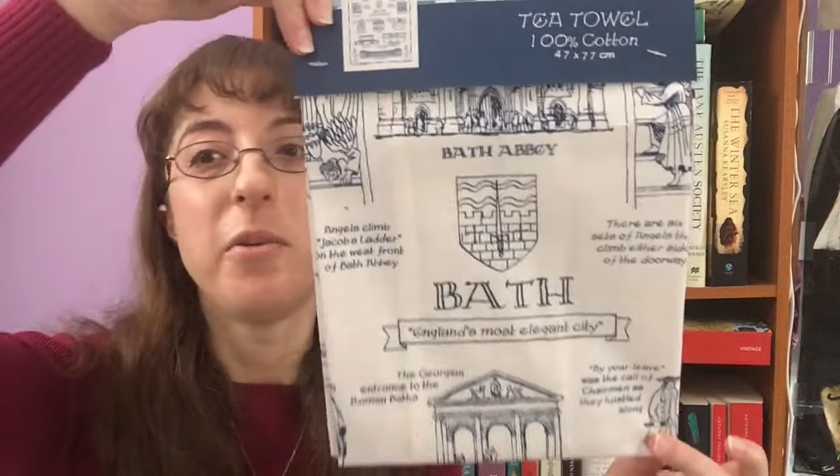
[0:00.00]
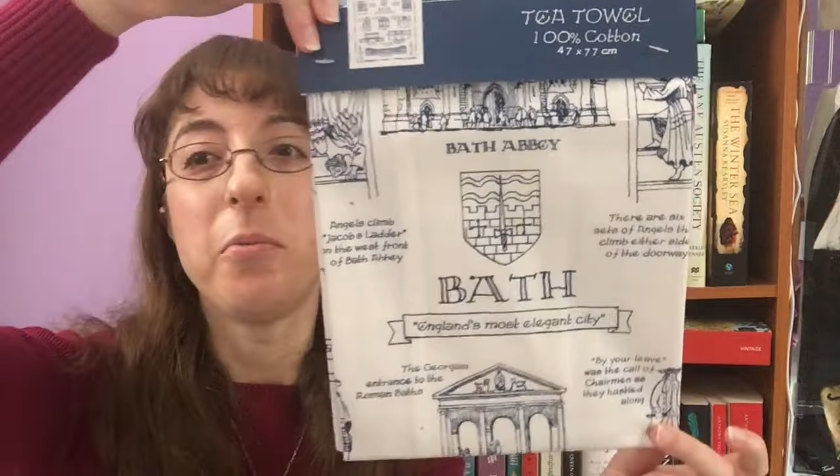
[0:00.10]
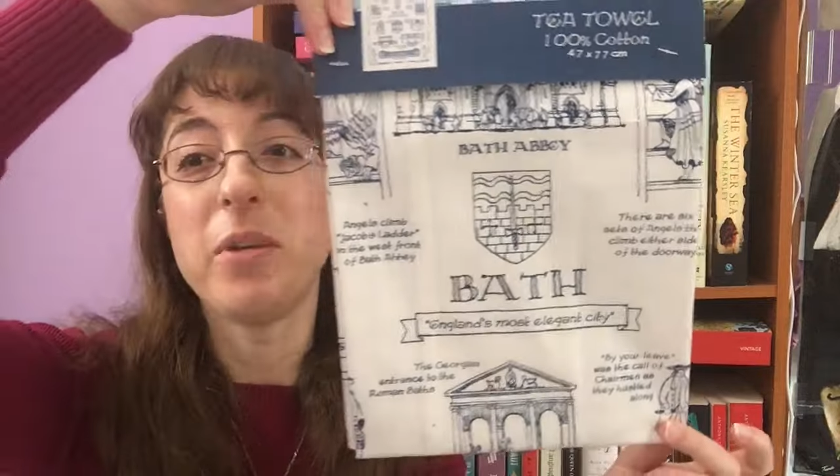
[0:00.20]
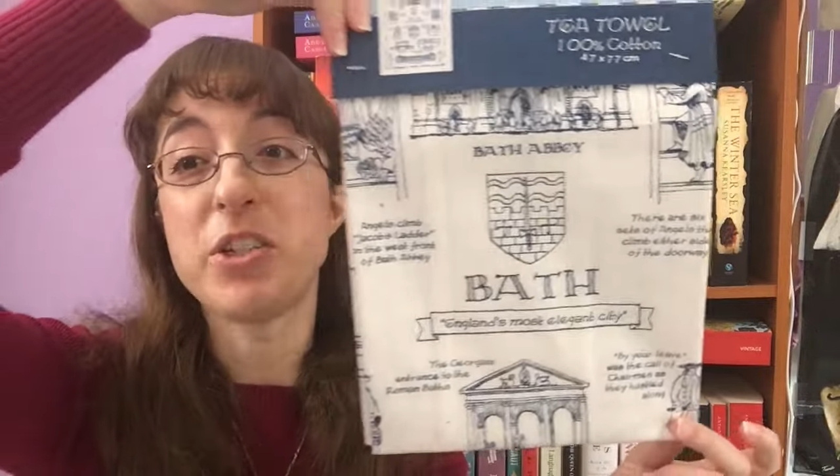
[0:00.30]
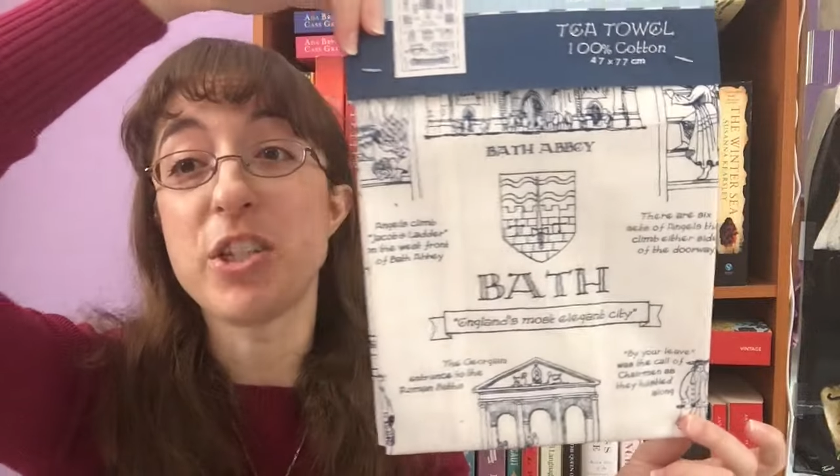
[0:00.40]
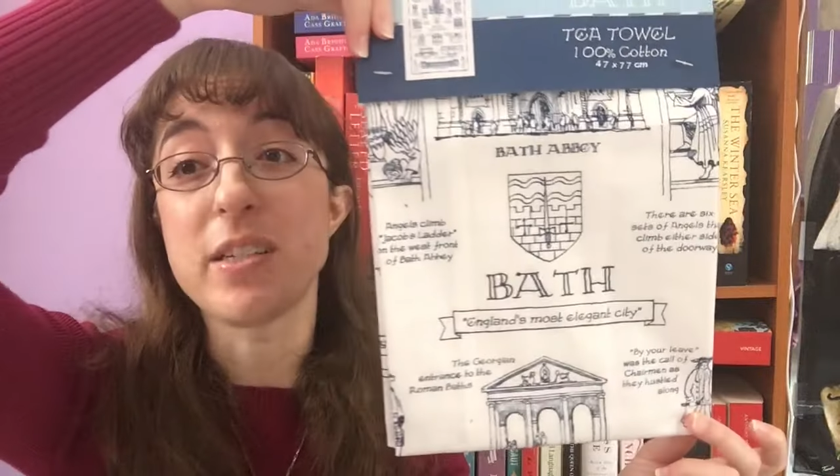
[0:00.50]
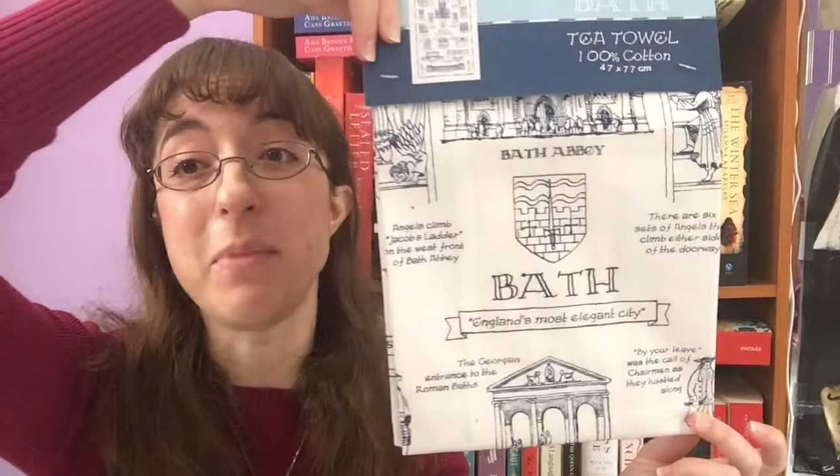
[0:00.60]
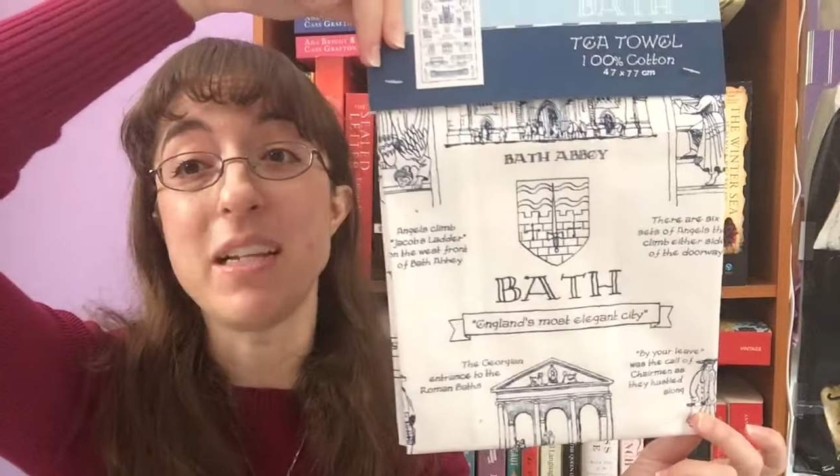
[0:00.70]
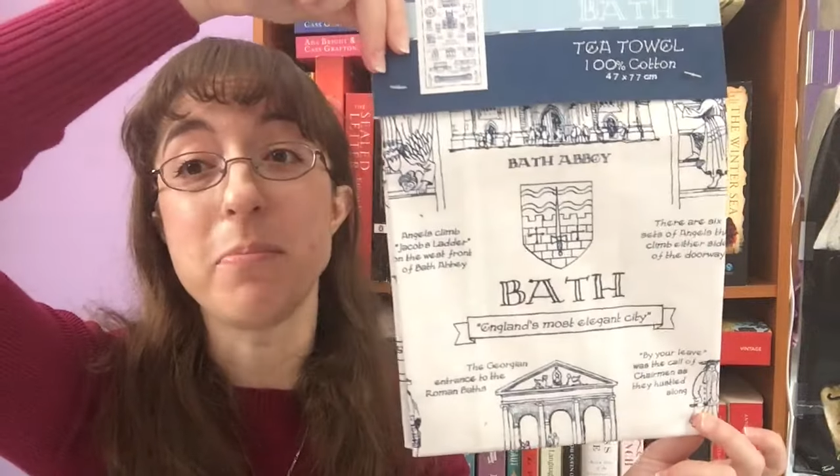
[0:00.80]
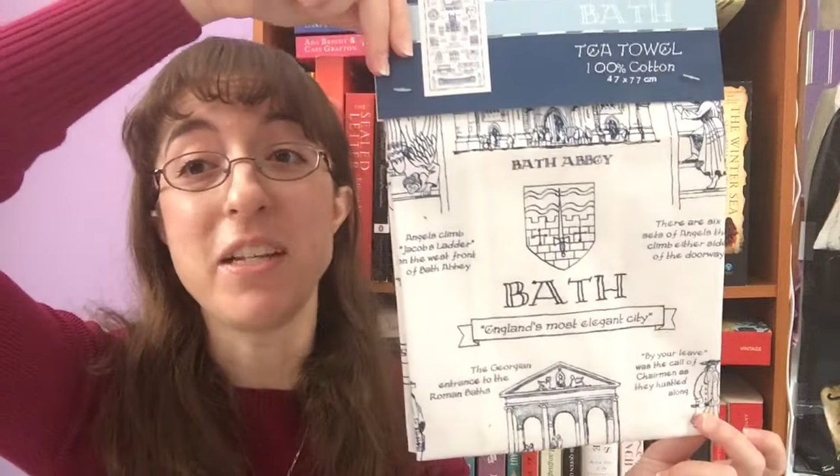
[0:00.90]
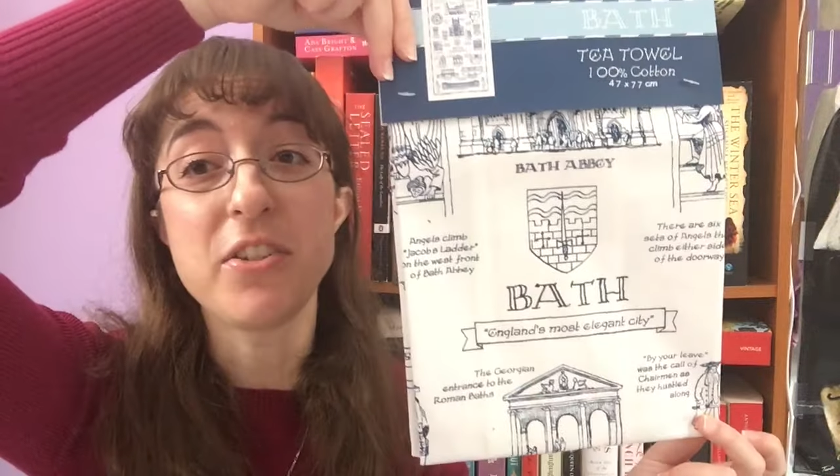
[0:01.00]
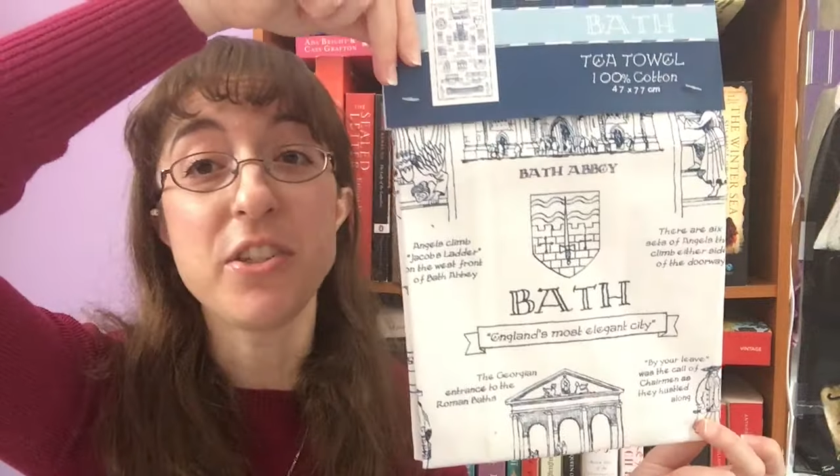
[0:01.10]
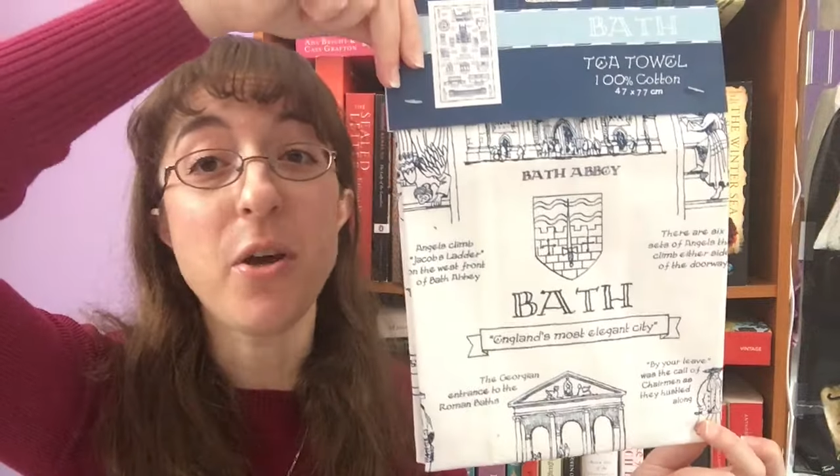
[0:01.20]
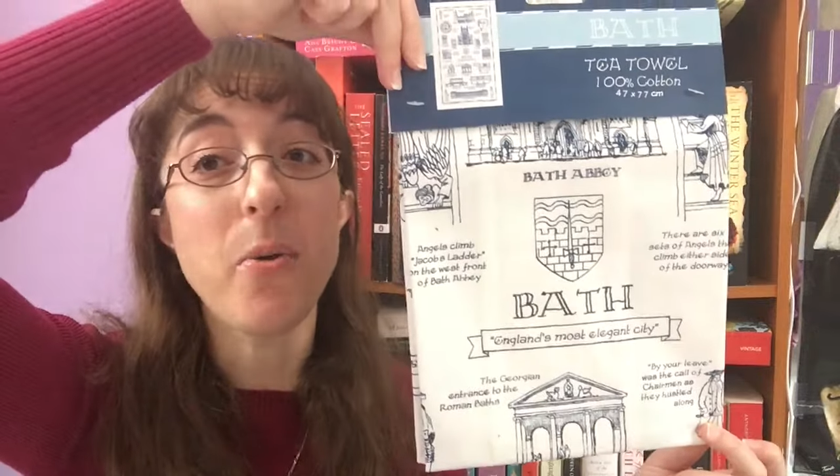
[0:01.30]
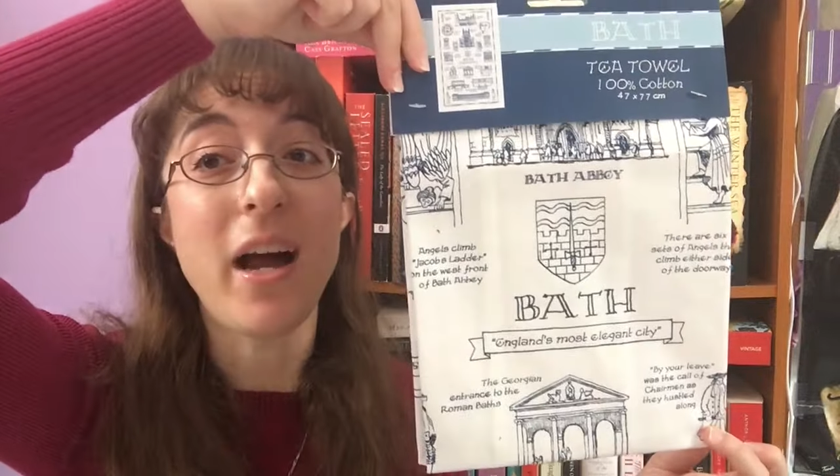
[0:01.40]
which just makes me
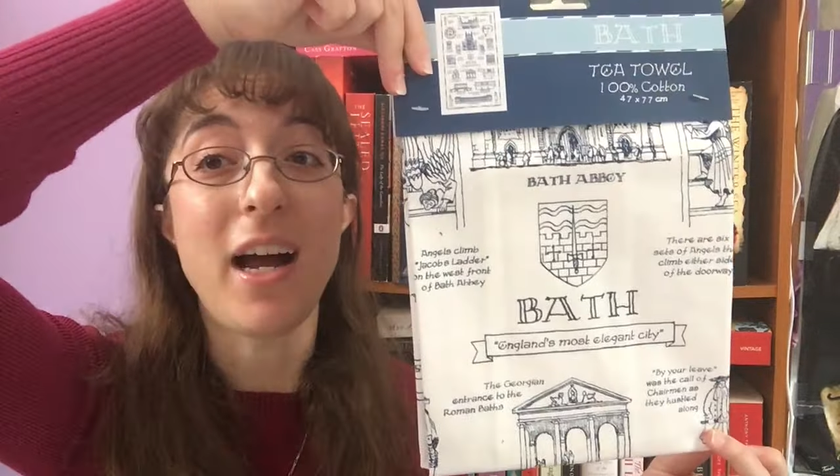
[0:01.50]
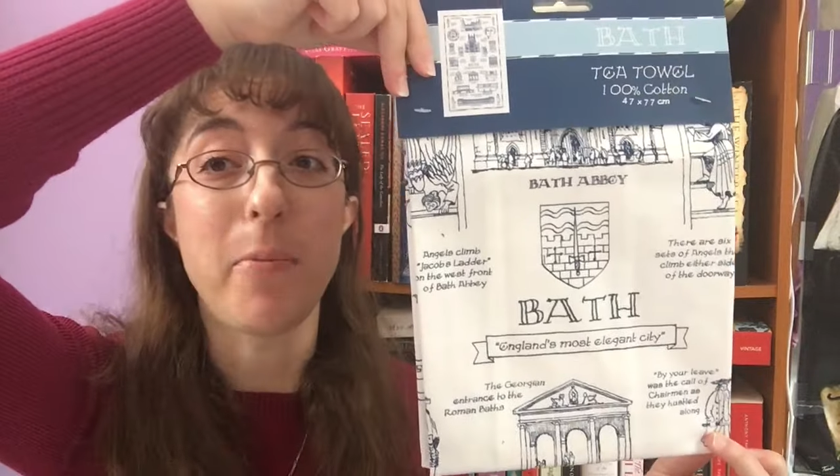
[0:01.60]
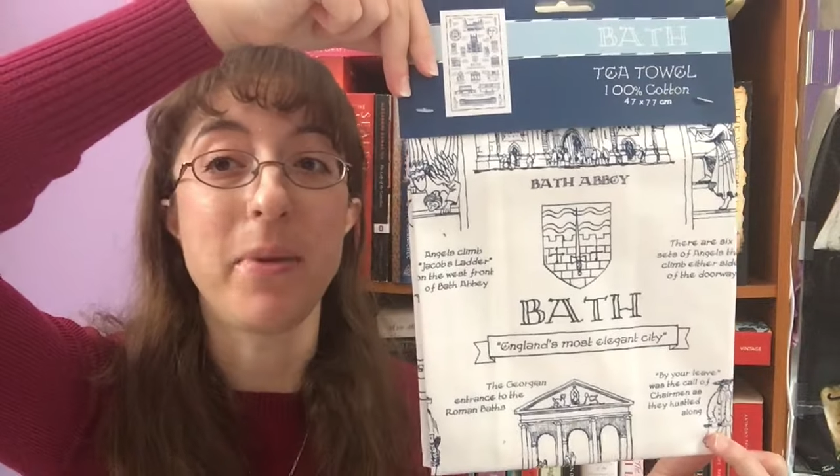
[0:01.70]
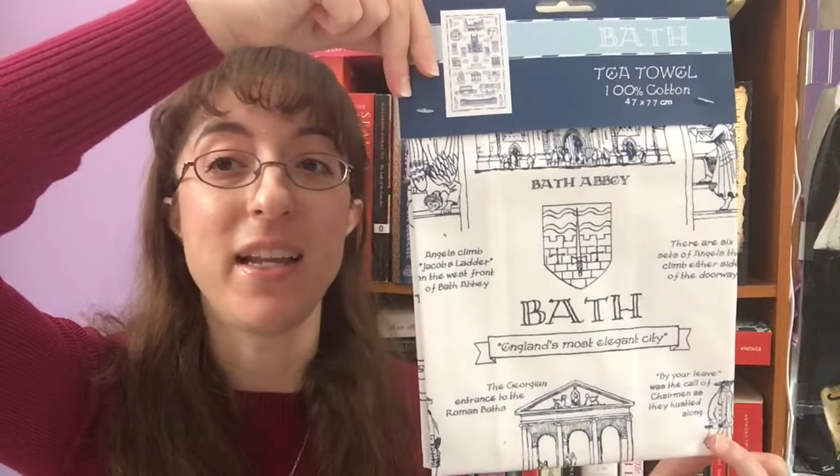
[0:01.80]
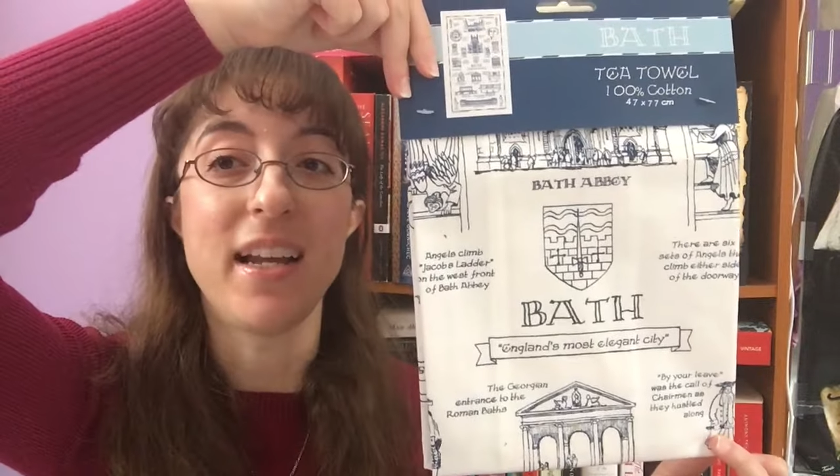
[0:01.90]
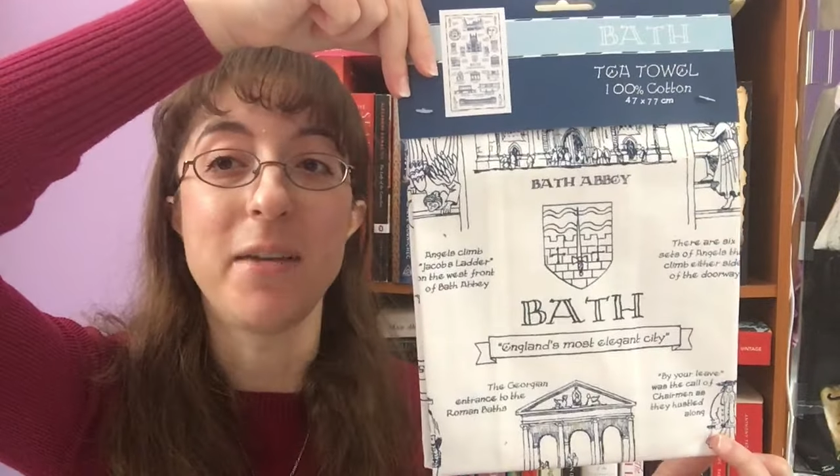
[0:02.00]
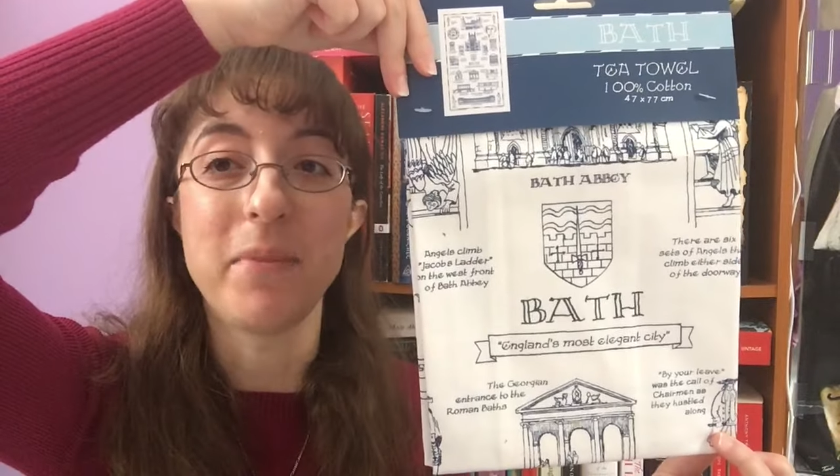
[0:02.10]
so happy and